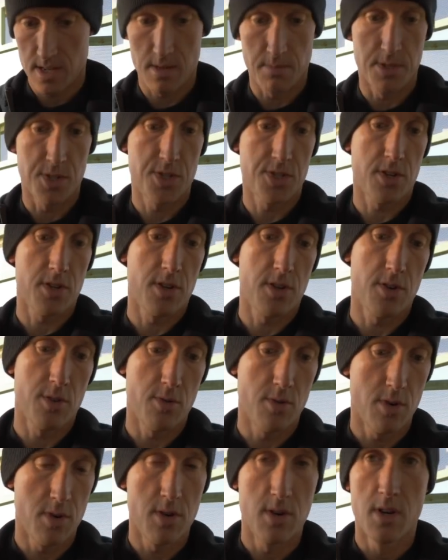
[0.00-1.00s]
Let me show
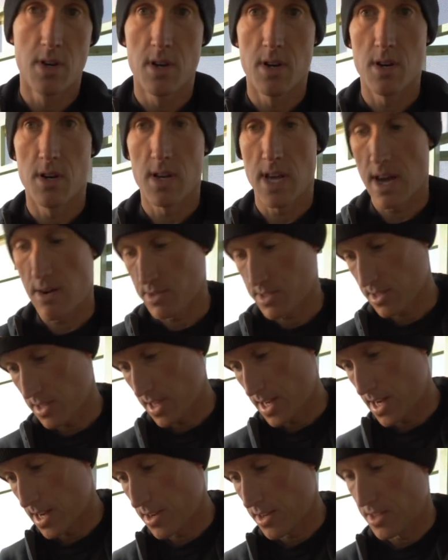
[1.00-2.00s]
you how it's
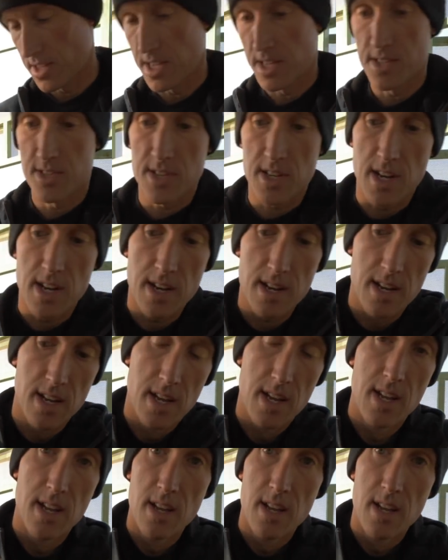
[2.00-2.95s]
laid out on the inside.